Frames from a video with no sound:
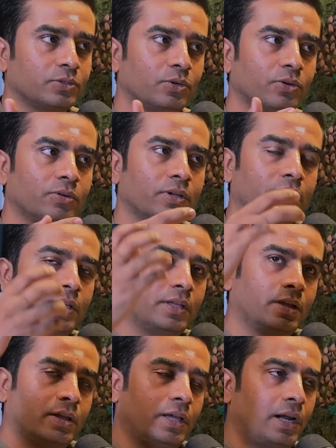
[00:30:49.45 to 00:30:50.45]
So
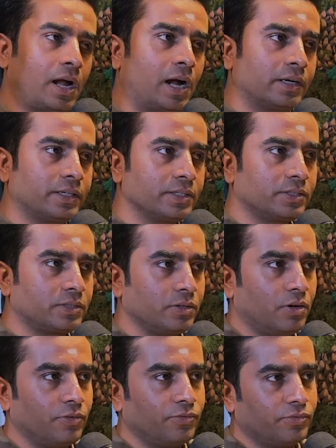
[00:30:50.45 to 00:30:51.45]
an artist
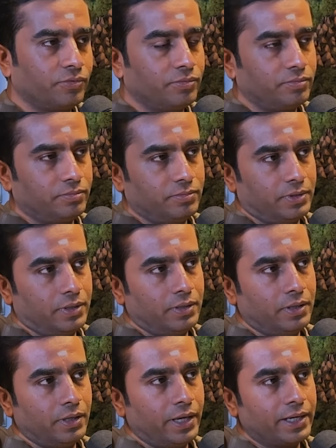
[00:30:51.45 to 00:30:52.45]
of
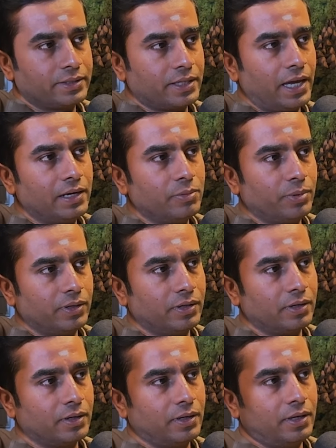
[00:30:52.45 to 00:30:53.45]
X
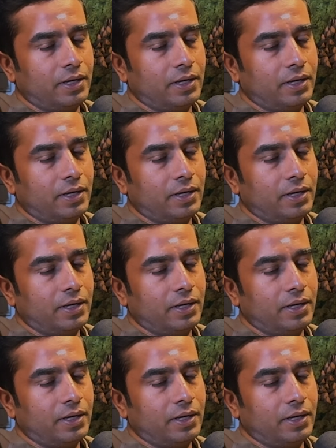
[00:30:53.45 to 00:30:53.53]
caliber